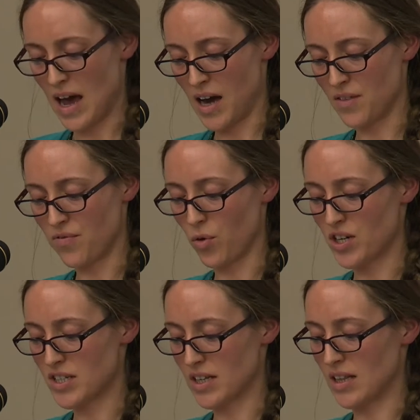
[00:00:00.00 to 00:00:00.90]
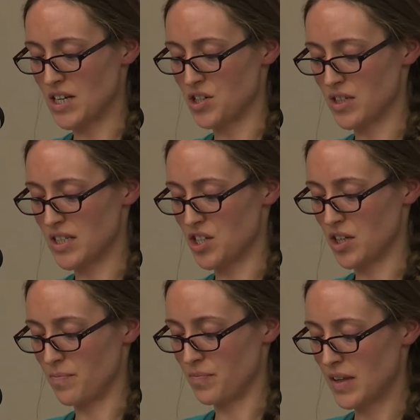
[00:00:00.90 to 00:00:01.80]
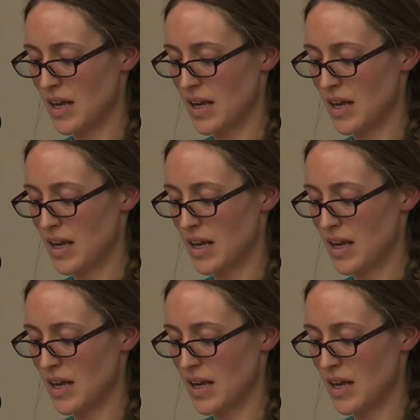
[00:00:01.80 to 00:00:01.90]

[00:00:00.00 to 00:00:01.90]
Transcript: added force to the Gladue decision.